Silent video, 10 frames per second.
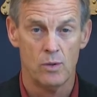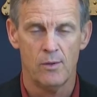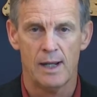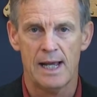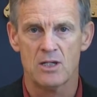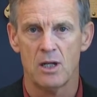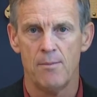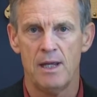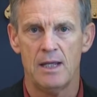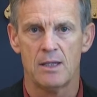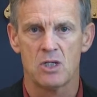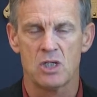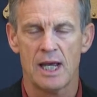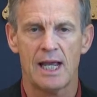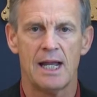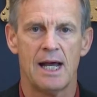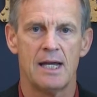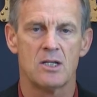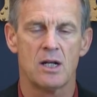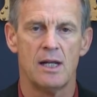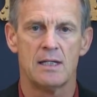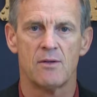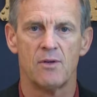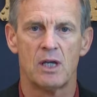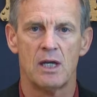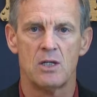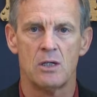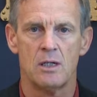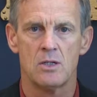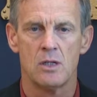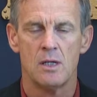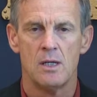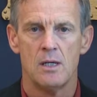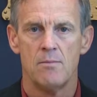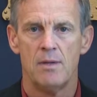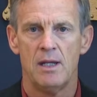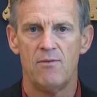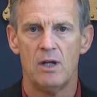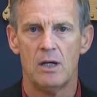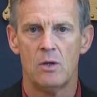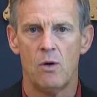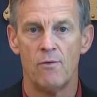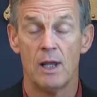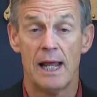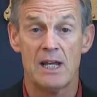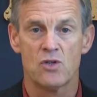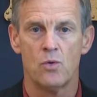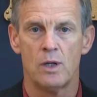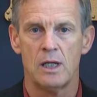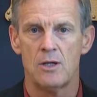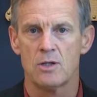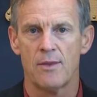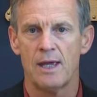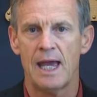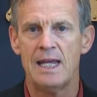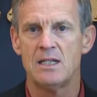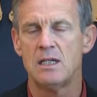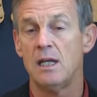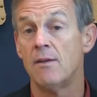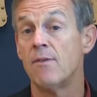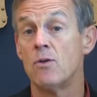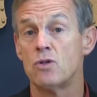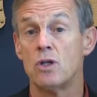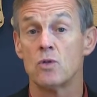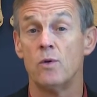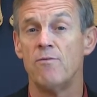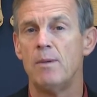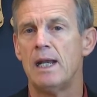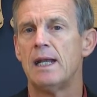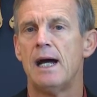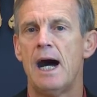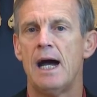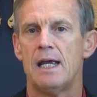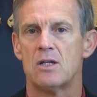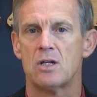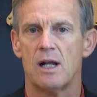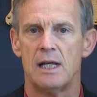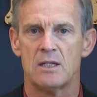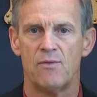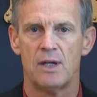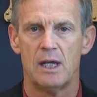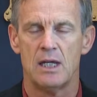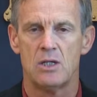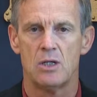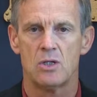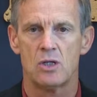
We will actually be in the second highest classification. As many of you know, over the last 20 years, I think 18 of those years, we've been in the highest classification.